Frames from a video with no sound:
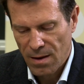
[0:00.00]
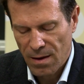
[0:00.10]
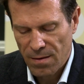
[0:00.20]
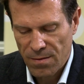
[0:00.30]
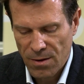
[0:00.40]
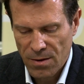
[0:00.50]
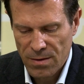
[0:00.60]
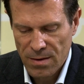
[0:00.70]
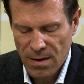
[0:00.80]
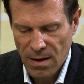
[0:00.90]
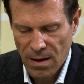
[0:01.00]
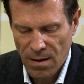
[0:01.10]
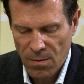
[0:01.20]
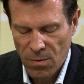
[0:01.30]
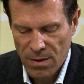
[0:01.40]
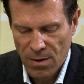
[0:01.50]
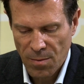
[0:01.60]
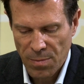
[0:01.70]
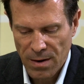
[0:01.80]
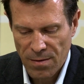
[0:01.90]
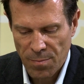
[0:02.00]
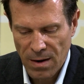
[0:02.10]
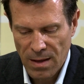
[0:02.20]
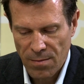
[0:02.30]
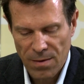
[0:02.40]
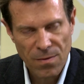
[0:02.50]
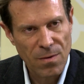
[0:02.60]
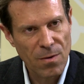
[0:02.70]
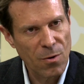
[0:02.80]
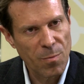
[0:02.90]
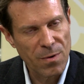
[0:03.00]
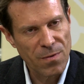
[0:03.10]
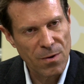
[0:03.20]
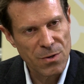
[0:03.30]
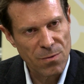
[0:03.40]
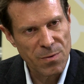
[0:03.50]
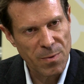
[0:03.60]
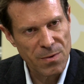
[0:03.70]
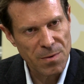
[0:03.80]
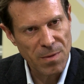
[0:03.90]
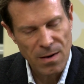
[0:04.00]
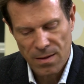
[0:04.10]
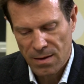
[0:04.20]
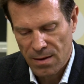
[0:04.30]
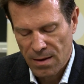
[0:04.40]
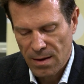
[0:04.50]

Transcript: It's not what companies believe is corporate social responsibility.